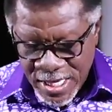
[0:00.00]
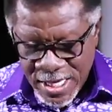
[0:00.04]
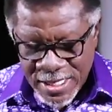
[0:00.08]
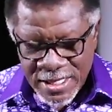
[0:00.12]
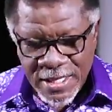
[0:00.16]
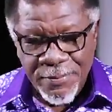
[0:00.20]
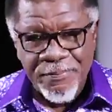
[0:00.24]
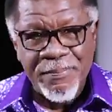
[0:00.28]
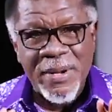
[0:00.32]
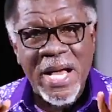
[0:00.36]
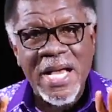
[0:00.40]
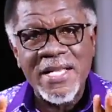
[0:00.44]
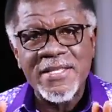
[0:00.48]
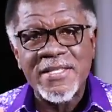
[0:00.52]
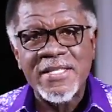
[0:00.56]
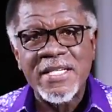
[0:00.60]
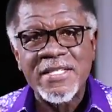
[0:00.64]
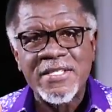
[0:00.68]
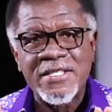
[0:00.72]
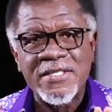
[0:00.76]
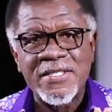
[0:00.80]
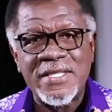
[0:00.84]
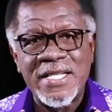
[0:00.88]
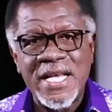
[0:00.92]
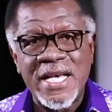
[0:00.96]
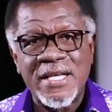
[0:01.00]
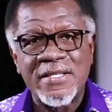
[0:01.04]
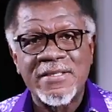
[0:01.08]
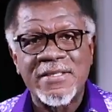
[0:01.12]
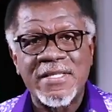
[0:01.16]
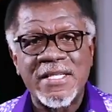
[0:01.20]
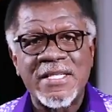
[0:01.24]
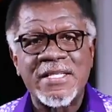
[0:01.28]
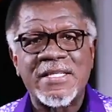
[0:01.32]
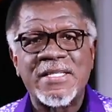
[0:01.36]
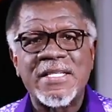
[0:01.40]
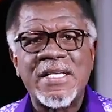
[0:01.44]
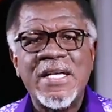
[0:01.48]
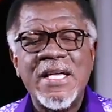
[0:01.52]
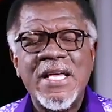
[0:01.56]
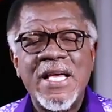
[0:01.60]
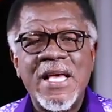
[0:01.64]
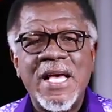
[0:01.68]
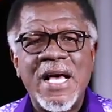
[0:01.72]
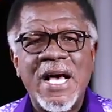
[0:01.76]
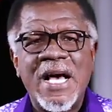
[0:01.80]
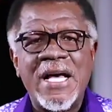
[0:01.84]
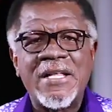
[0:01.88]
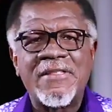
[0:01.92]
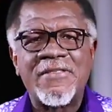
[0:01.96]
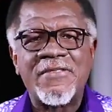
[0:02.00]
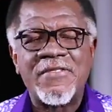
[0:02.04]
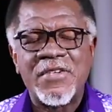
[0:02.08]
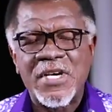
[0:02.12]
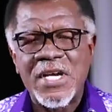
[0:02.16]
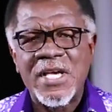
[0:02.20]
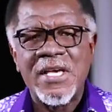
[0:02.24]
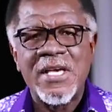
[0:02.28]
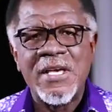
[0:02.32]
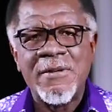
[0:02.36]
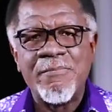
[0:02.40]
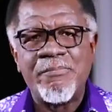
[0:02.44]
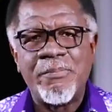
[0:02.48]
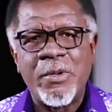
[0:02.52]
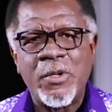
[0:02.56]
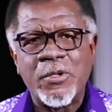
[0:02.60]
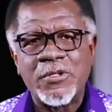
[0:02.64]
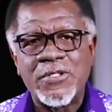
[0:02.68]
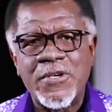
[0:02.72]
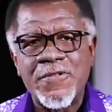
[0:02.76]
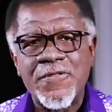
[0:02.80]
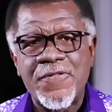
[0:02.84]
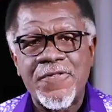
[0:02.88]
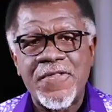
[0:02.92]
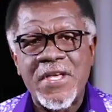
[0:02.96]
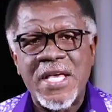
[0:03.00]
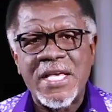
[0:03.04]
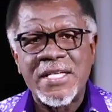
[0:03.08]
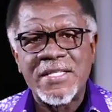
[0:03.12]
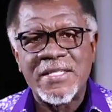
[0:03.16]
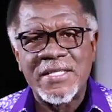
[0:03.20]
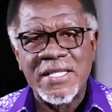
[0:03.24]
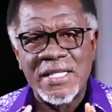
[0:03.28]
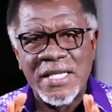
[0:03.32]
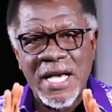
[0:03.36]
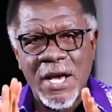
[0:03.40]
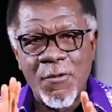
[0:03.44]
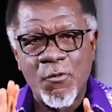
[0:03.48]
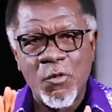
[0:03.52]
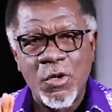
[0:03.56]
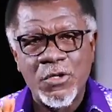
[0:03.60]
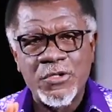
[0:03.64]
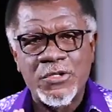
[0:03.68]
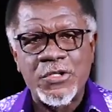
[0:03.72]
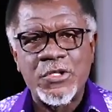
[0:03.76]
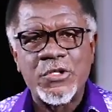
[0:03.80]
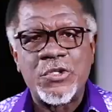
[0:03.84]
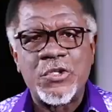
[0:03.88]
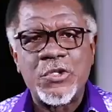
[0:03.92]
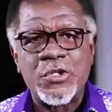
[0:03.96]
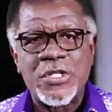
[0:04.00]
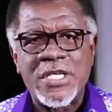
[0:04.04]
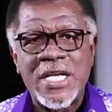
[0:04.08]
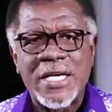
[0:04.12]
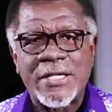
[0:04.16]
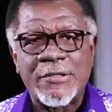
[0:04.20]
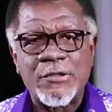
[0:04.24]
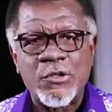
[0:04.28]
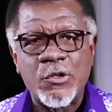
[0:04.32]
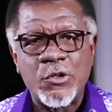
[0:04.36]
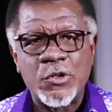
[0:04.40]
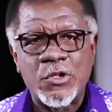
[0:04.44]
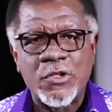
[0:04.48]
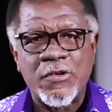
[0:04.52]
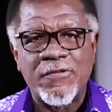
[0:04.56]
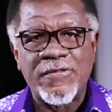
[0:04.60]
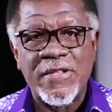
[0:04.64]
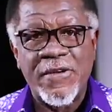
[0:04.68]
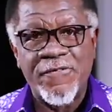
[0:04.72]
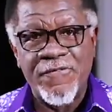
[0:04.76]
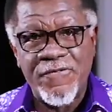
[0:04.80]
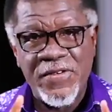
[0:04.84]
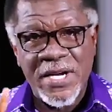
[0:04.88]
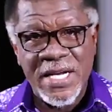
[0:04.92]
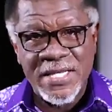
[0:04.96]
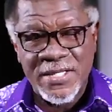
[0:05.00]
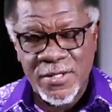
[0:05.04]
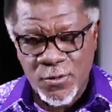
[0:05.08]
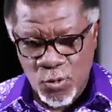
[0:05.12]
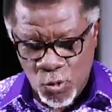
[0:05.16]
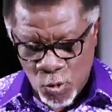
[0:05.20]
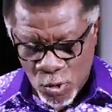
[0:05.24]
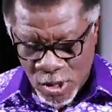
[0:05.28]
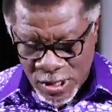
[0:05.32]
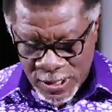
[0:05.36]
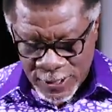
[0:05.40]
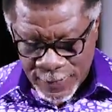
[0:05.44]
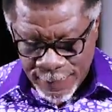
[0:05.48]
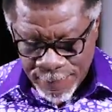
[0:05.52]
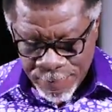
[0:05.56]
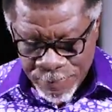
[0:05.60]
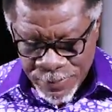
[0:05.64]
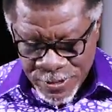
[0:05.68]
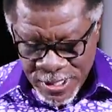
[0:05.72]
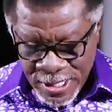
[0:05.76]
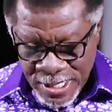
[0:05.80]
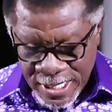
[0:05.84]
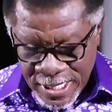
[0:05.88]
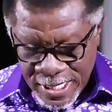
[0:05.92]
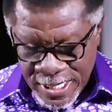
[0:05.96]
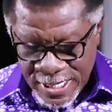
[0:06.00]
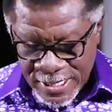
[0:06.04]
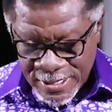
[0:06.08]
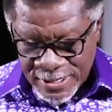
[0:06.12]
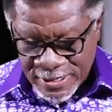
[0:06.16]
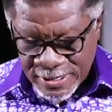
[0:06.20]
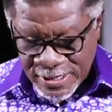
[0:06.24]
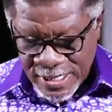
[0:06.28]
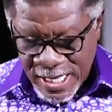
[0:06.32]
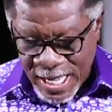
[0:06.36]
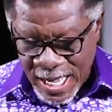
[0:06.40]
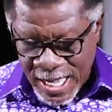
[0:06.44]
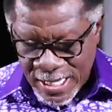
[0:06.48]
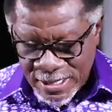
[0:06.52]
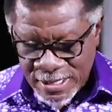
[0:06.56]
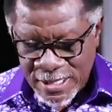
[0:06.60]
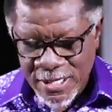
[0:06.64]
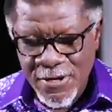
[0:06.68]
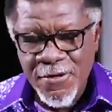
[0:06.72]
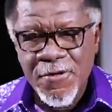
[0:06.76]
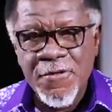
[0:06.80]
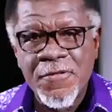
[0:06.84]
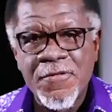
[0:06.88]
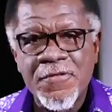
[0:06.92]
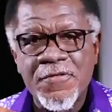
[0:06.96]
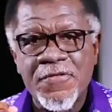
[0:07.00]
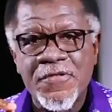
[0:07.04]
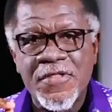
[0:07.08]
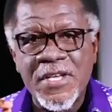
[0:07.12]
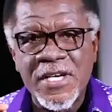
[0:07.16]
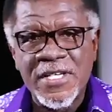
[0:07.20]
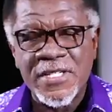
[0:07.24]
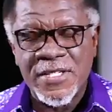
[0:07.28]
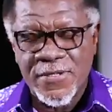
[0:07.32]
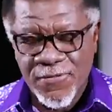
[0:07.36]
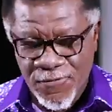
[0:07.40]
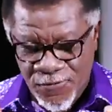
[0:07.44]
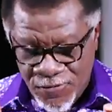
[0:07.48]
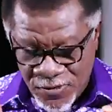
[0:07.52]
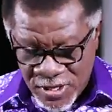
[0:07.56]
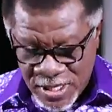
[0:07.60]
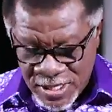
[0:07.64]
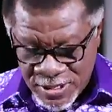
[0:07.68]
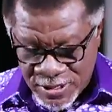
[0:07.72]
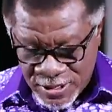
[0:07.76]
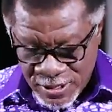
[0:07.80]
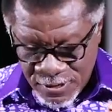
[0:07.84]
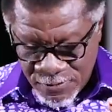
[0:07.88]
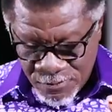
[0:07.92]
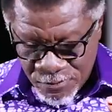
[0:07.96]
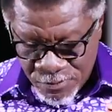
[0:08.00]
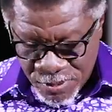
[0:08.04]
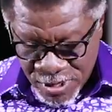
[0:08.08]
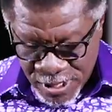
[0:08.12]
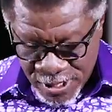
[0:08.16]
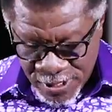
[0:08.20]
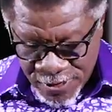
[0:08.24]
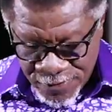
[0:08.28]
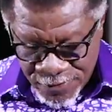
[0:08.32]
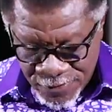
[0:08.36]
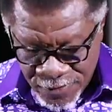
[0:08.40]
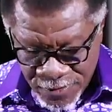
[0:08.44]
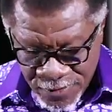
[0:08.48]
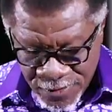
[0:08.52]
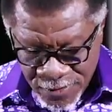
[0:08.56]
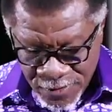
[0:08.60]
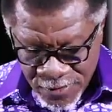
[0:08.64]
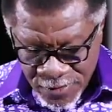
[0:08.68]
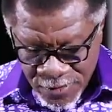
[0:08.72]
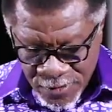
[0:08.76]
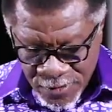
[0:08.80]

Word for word: And the passage tells us three important things that I want you to take note of. The first one is that this virgin birth